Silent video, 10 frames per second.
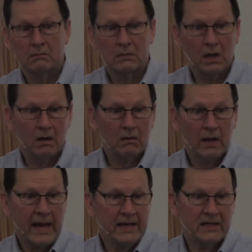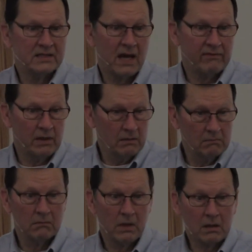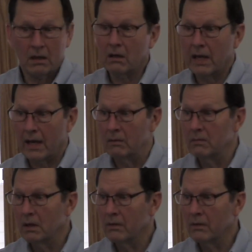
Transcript: you know, 87. Look, look at him.